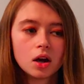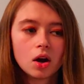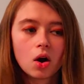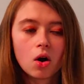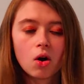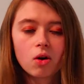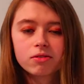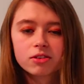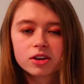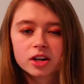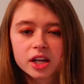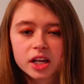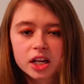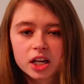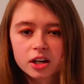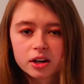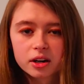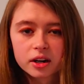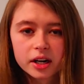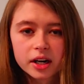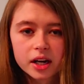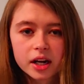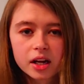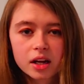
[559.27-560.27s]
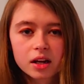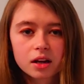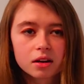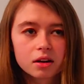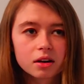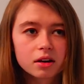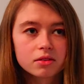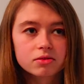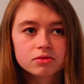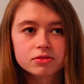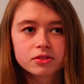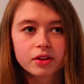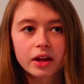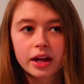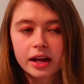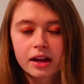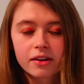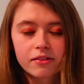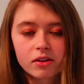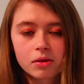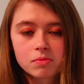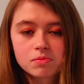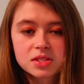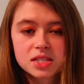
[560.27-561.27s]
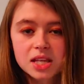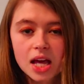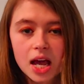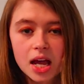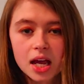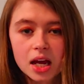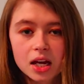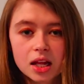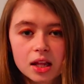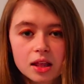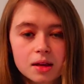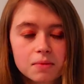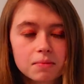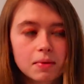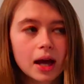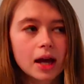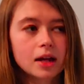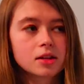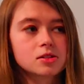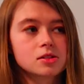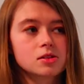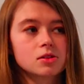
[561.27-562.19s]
overhearing, or like if I'm saying anything bad.